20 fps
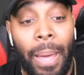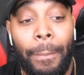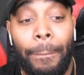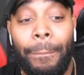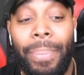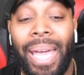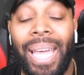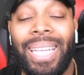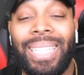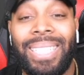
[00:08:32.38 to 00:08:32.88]

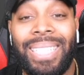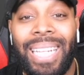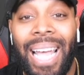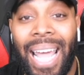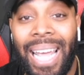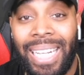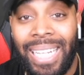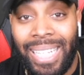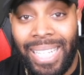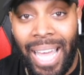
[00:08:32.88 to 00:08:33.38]
base
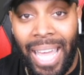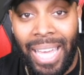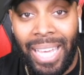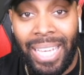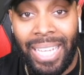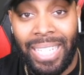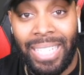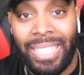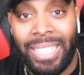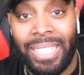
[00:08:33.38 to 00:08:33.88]
98
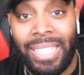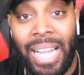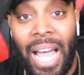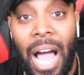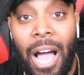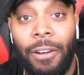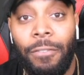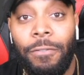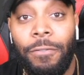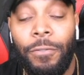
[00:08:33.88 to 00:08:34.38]
is
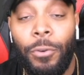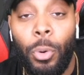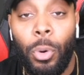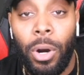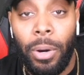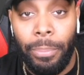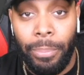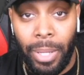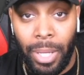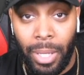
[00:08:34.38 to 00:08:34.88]
not
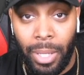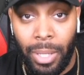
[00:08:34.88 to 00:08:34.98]
for me.